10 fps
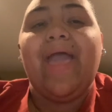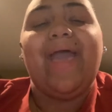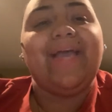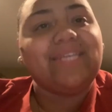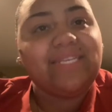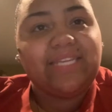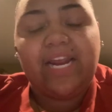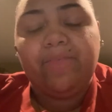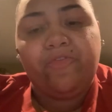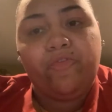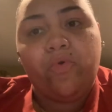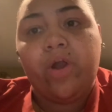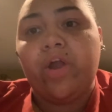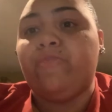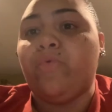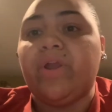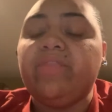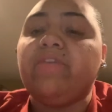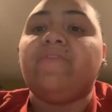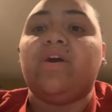As I stated before,
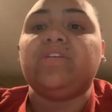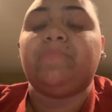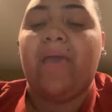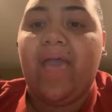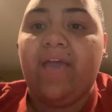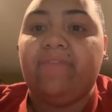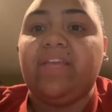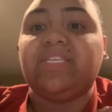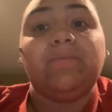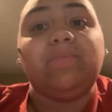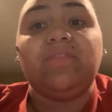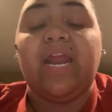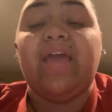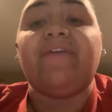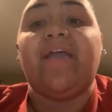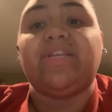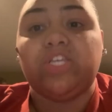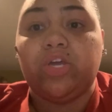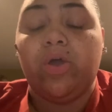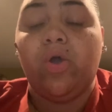avoiding the false path is something that I've had
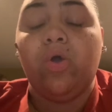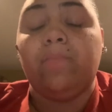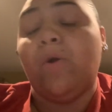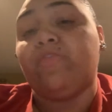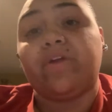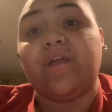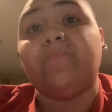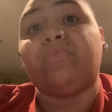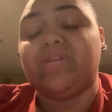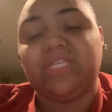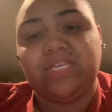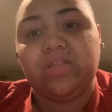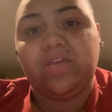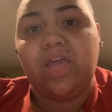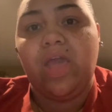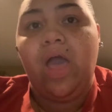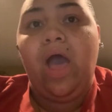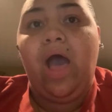to overcome recently.